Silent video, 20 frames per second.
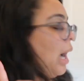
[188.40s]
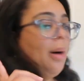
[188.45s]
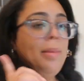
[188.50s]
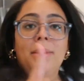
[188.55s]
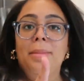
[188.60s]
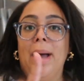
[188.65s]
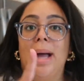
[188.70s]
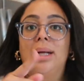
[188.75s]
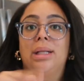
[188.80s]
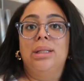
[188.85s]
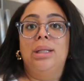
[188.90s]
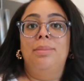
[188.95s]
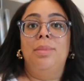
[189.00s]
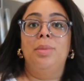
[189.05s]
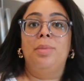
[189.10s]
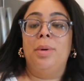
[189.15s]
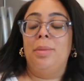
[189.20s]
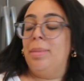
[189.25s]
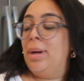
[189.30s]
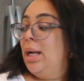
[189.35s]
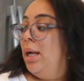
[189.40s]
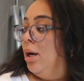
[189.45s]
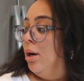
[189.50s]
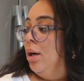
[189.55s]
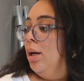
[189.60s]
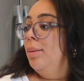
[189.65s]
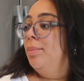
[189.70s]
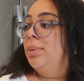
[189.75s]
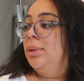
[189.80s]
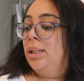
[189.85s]
I'll be back. Let me put my hair
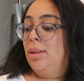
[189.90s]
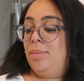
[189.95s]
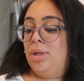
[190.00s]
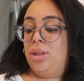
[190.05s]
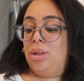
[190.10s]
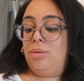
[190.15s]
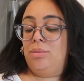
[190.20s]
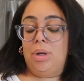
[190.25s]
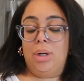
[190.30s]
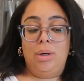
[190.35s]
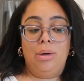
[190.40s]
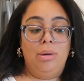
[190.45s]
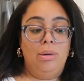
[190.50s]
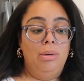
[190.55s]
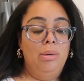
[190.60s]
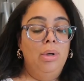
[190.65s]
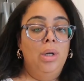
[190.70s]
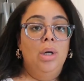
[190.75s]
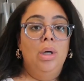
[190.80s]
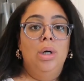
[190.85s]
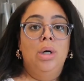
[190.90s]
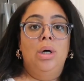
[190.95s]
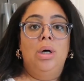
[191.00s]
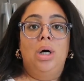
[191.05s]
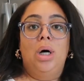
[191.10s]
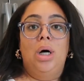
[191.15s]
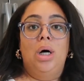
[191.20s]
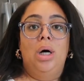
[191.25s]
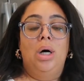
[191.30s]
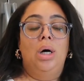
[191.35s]
up. Let me throw
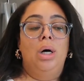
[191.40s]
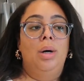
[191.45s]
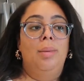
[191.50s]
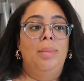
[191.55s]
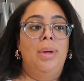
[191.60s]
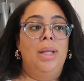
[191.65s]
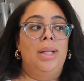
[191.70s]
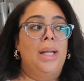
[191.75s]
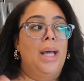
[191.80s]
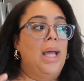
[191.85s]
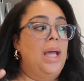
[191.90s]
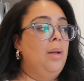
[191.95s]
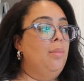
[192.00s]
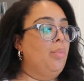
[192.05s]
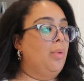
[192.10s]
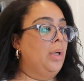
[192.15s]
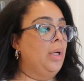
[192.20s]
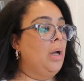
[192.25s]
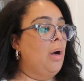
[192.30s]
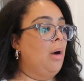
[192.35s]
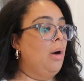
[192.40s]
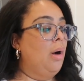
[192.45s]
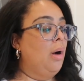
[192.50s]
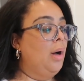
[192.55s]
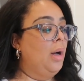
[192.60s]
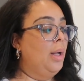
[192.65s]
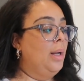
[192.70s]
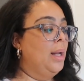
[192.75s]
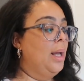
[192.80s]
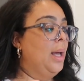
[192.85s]
an apron
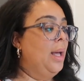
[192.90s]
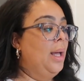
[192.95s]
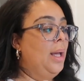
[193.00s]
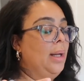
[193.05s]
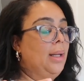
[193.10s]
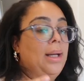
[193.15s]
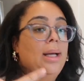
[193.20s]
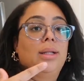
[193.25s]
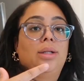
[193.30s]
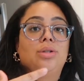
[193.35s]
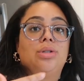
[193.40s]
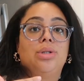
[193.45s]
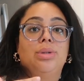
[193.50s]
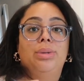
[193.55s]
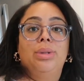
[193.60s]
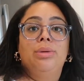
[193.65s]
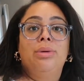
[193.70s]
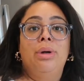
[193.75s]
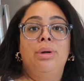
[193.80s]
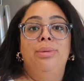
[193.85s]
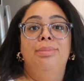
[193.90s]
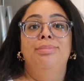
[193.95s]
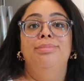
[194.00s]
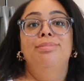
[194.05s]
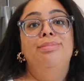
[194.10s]
on and get the show on the road.